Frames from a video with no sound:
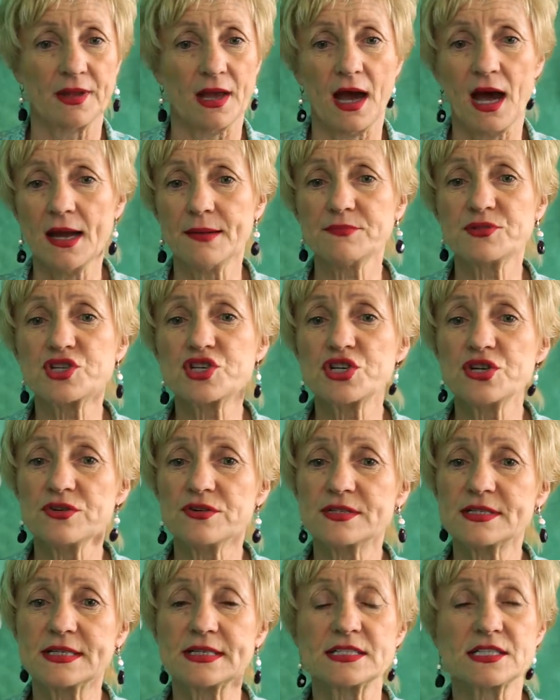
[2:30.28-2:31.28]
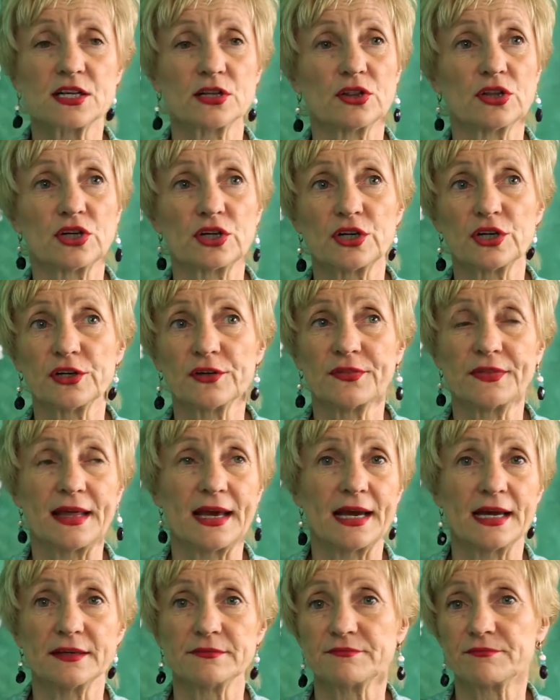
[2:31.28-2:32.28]
I'm choosing to learn
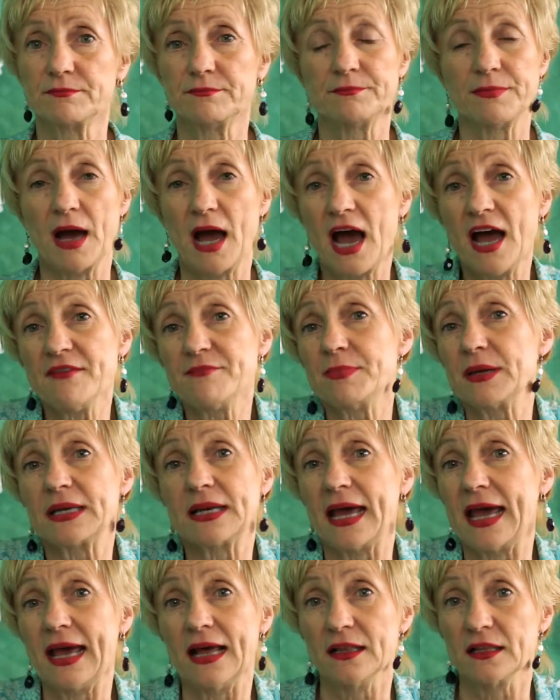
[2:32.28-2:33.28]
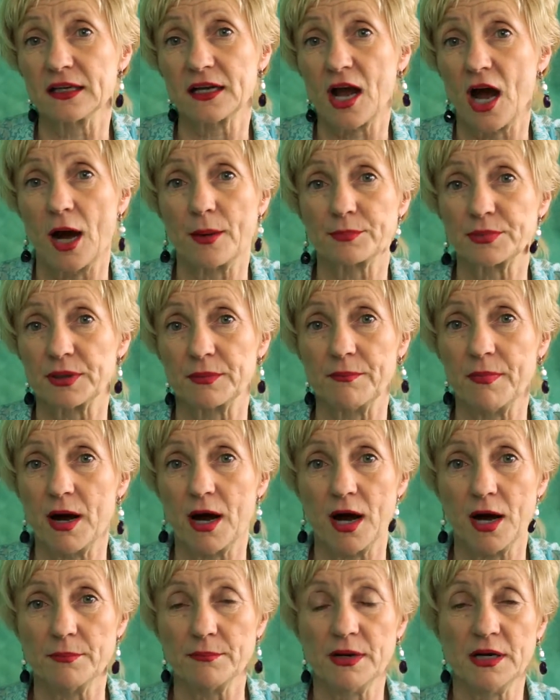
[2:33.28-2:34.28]
that I've been a helicopter
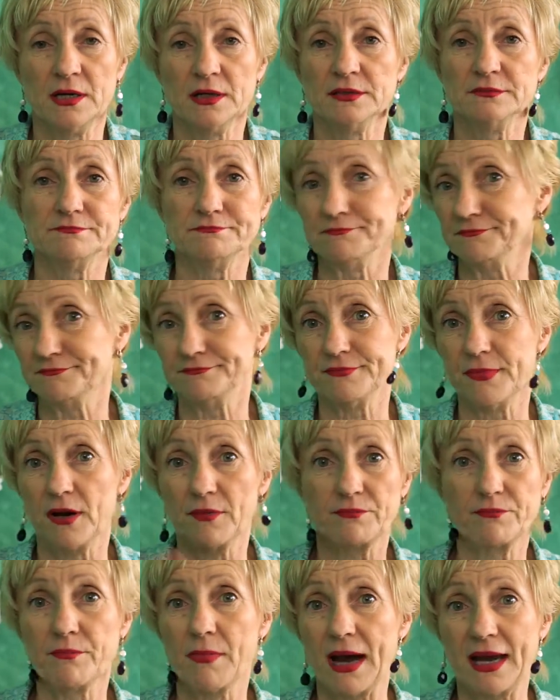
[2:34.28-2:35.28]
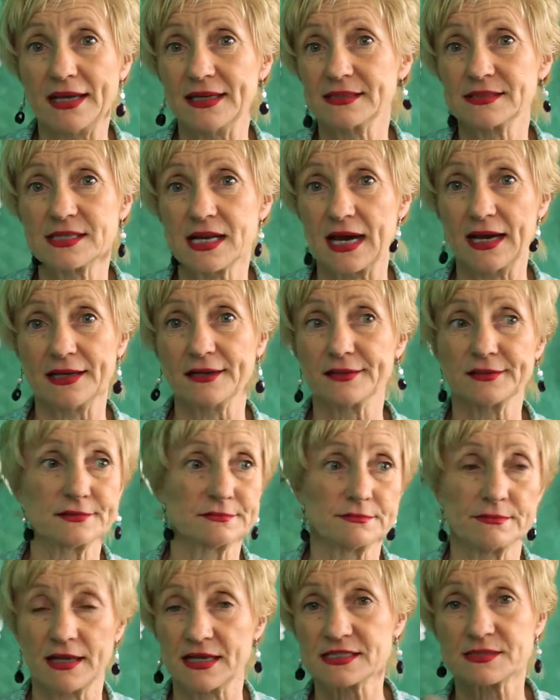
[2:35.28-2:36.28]
mom
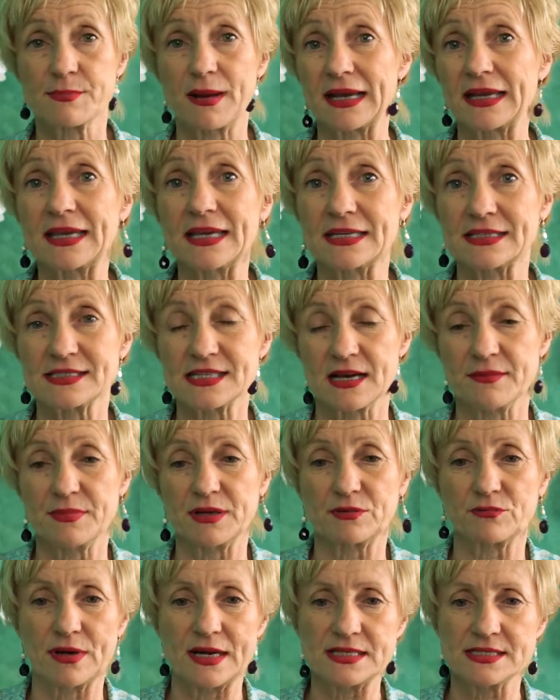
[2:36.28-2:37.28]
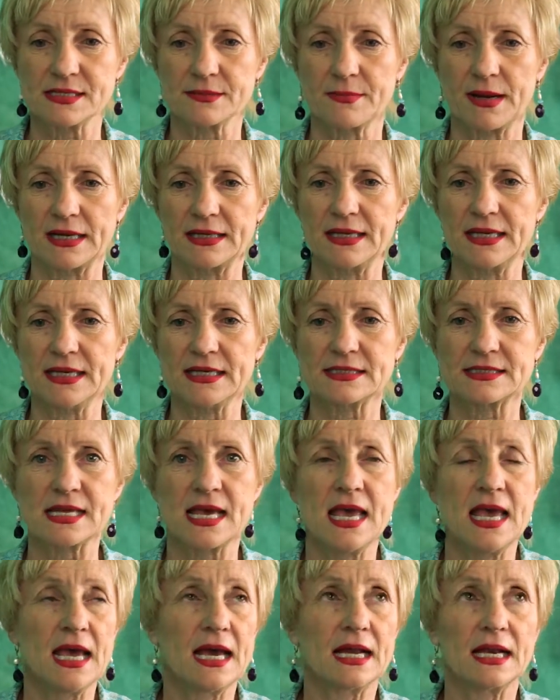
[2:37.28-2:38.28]
as my kids, I've been raising my kids.
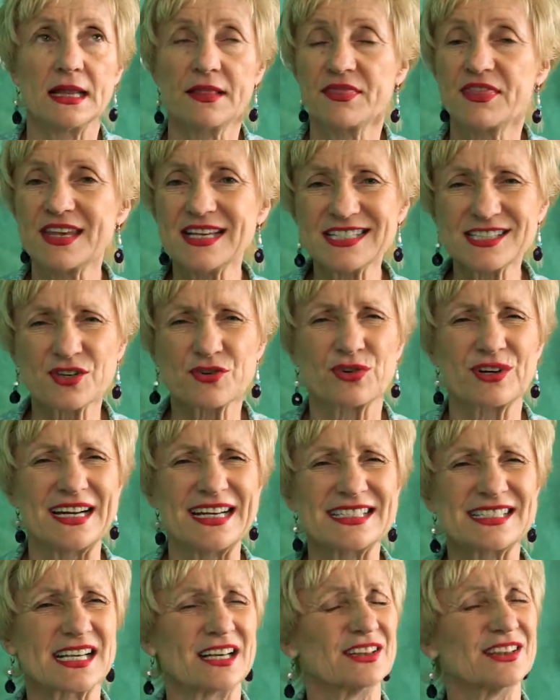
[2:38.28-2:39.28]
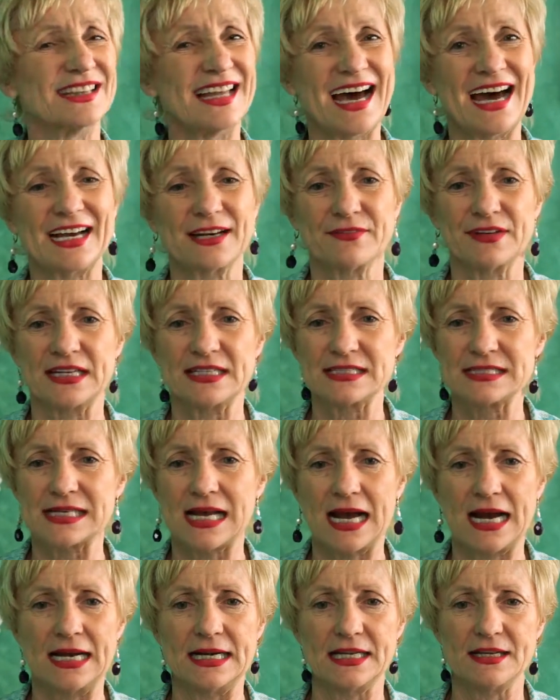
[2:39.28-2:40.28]
And this creates a lot of
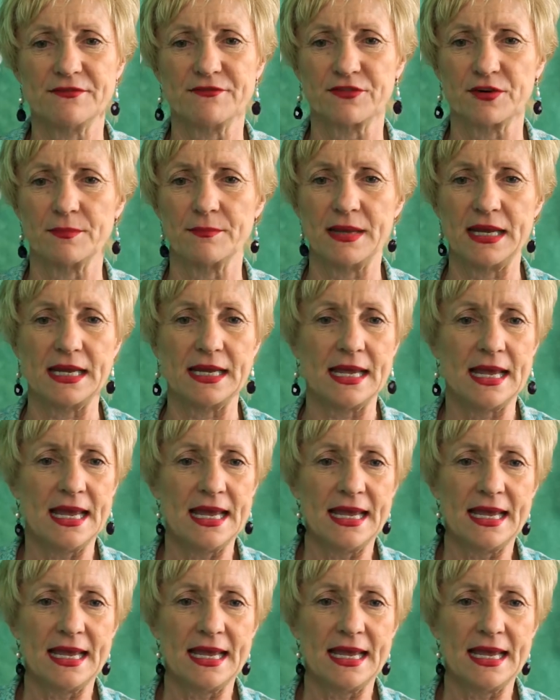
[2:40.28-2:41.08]
anxiety for me.